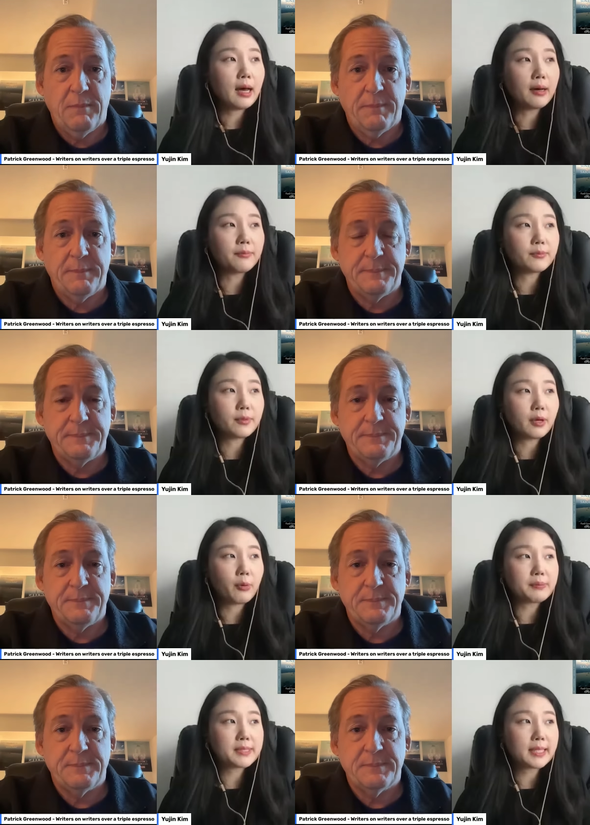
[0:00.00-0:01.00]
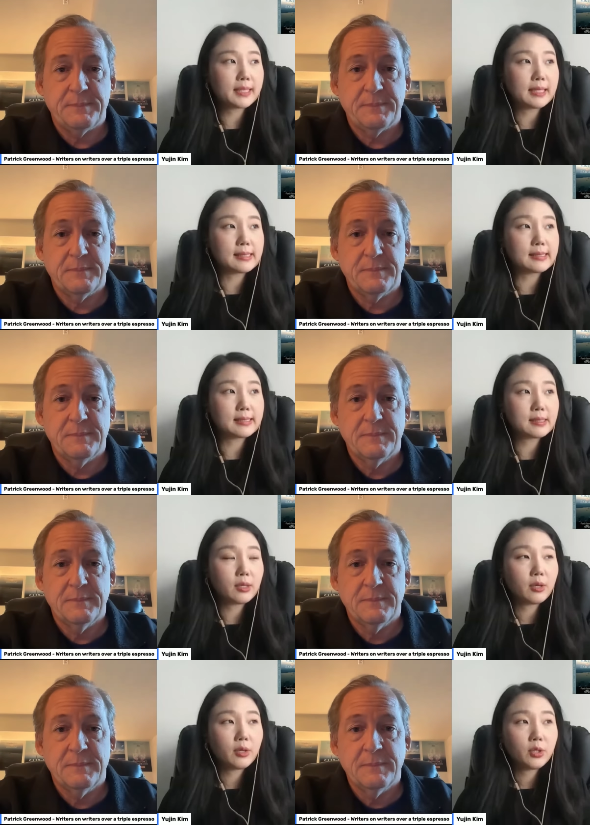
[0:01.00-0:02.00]
Speaker 1: Um, the website is
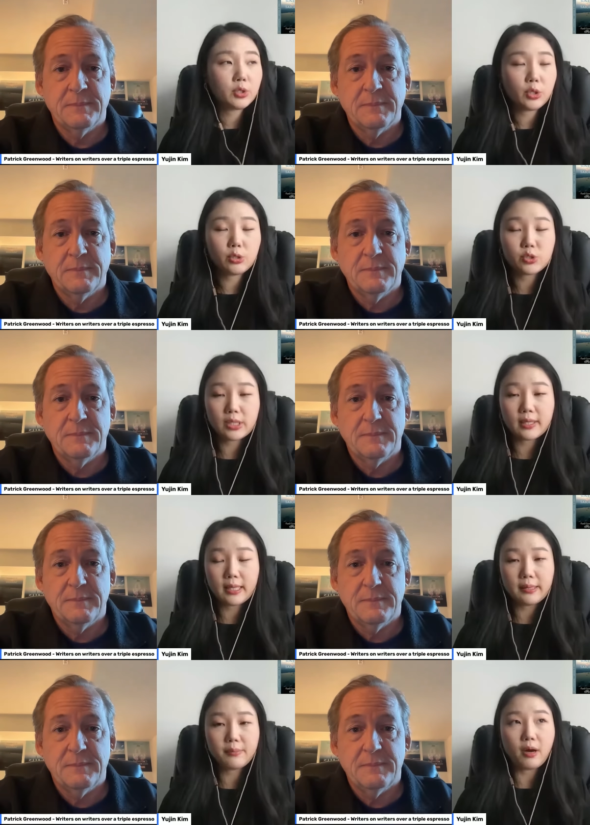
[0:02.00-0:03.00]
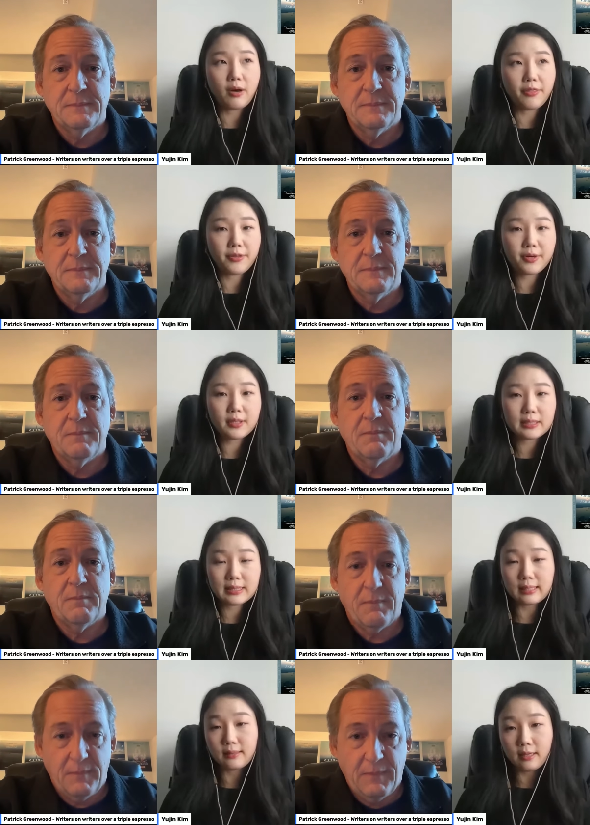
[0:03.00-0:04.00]

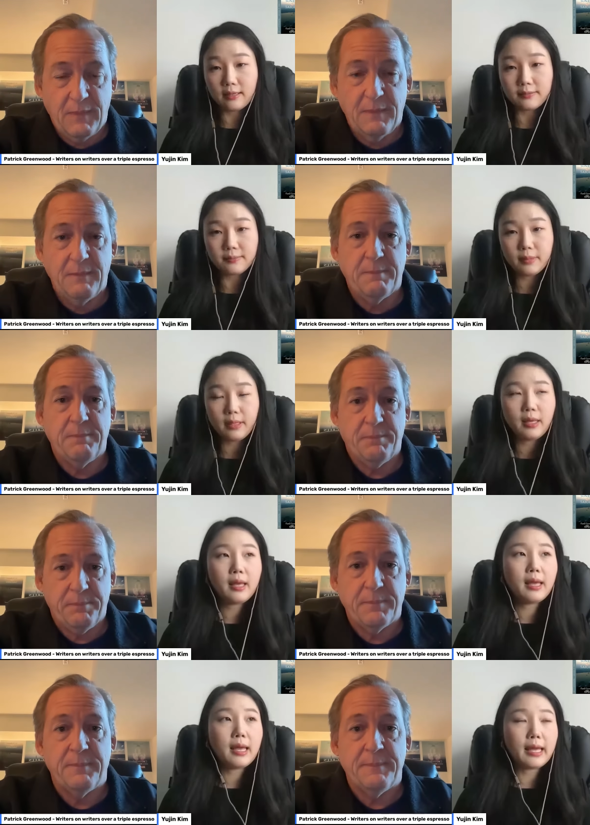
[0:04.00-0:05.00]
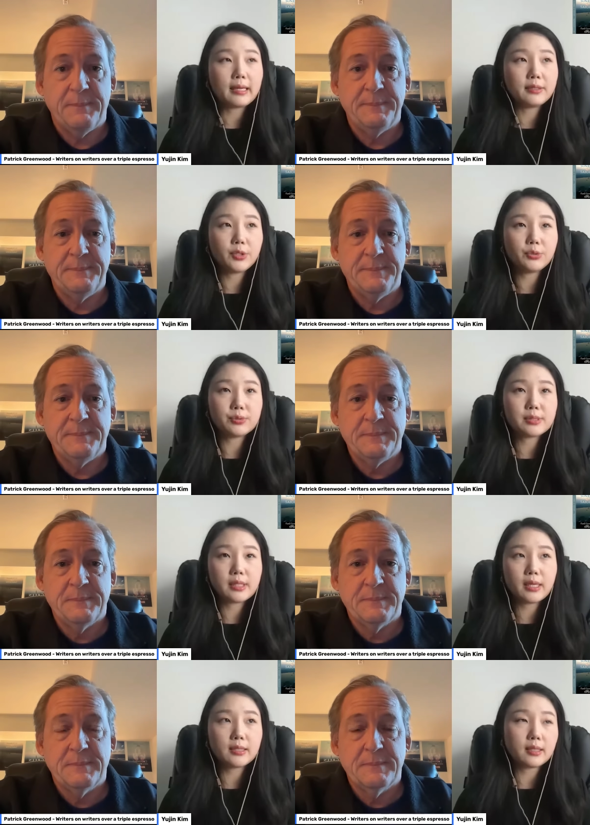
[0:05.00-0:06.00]
eugenekimauthor.com and you'll
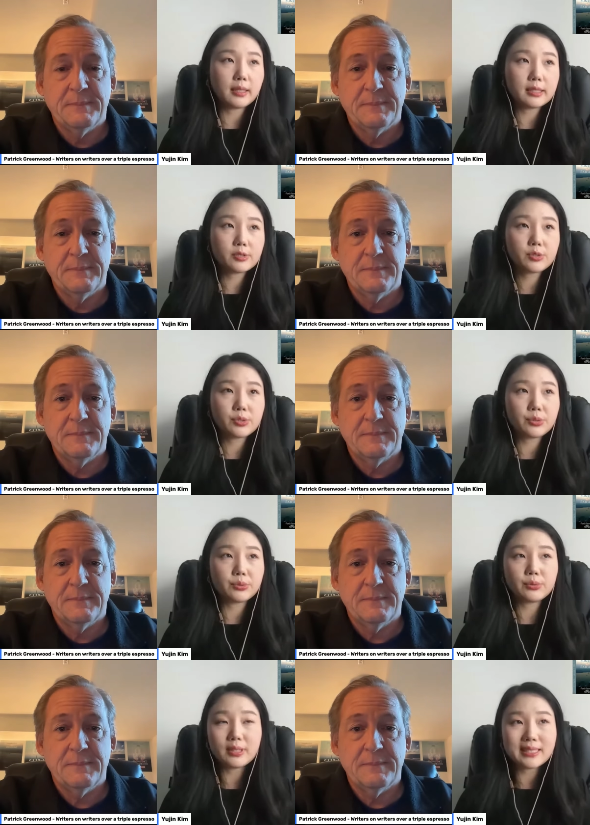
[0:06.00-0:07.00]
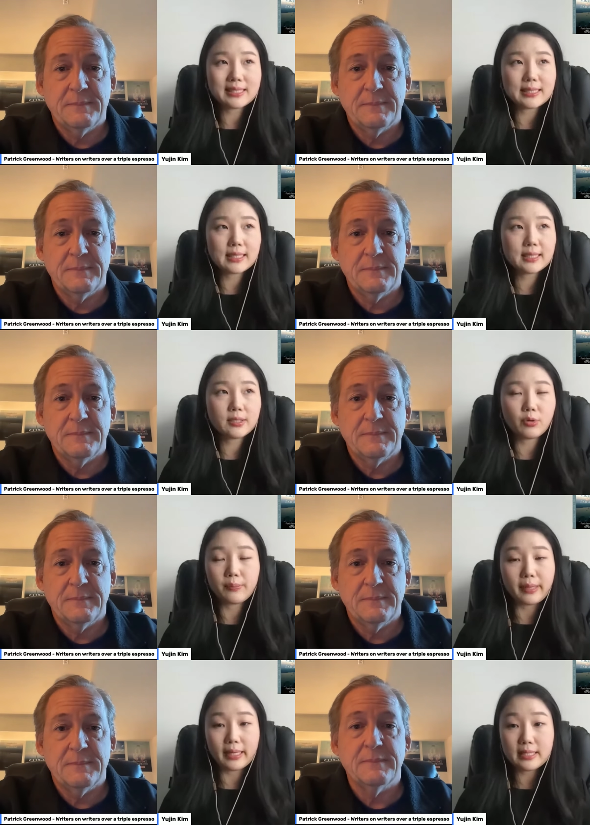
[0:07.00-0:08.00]
see the links to LinkedIn or
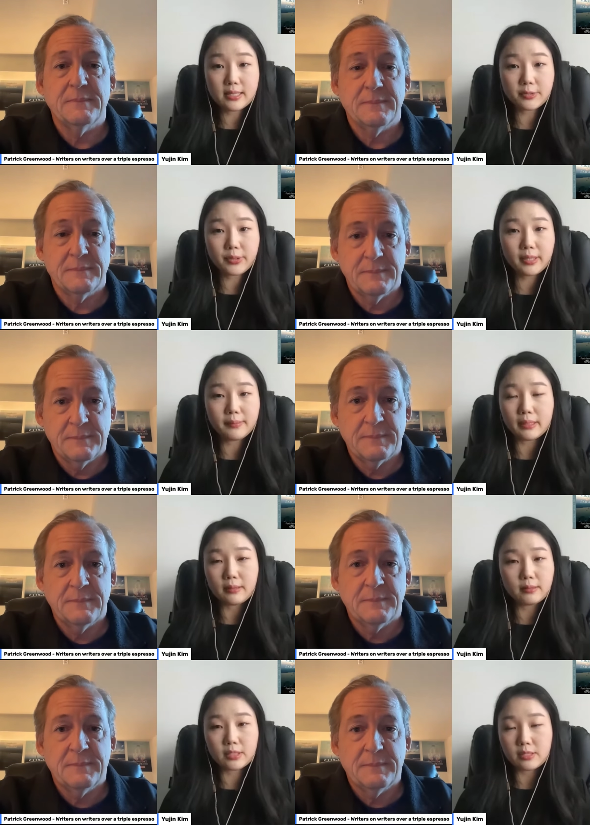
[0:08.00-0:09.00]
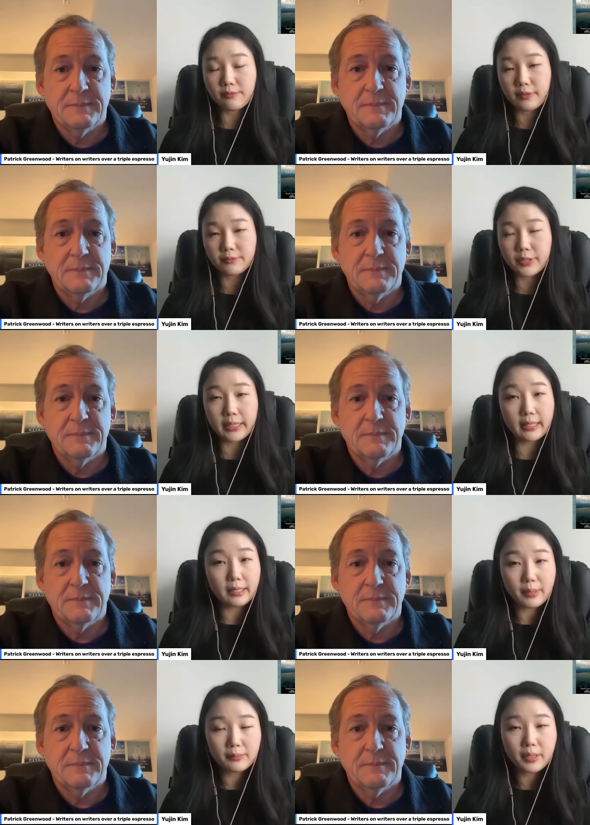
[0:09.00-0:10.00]
my Instagram and just feel free to
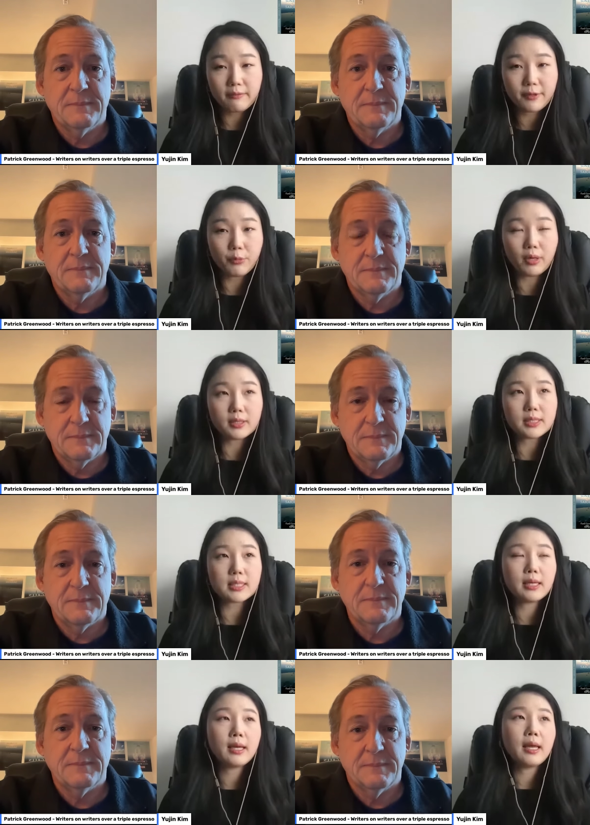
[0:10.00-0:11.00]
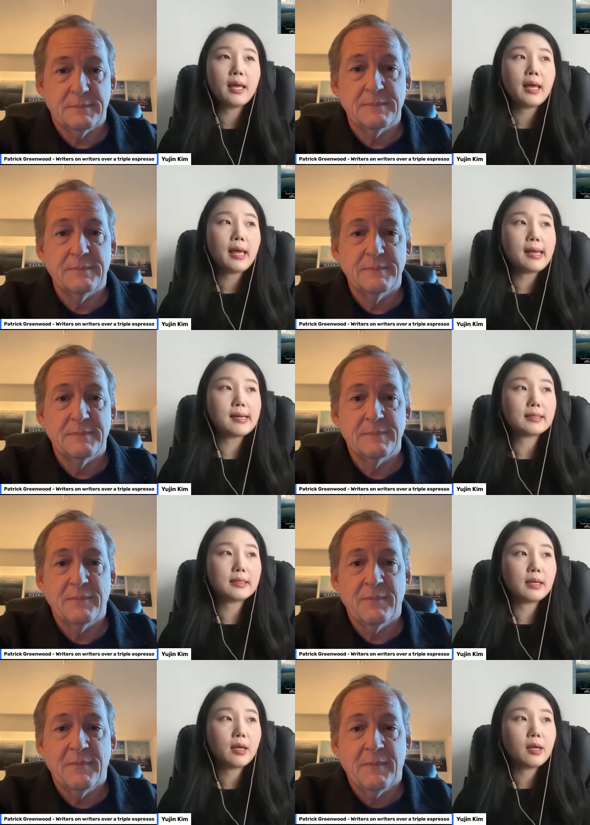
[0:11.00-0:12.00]
email me if you want. Mm-hmm.
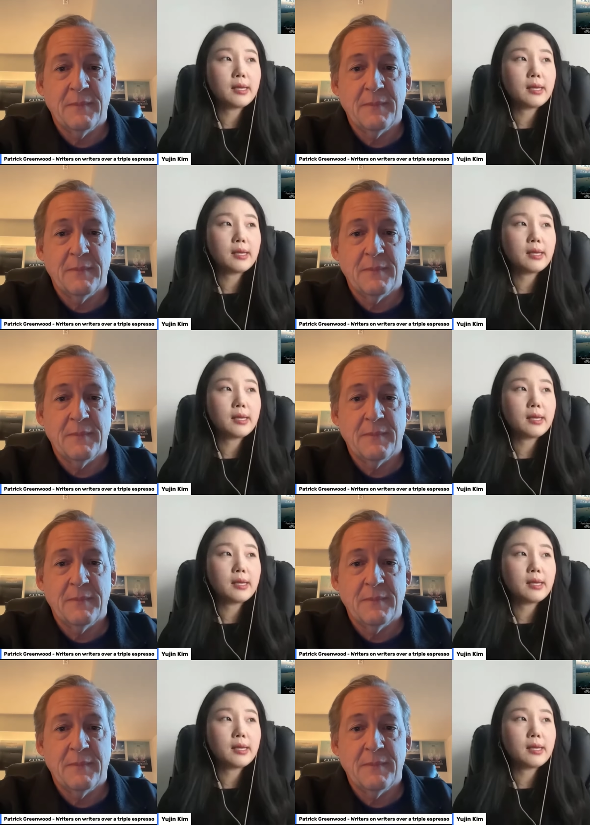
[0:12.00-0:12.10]
And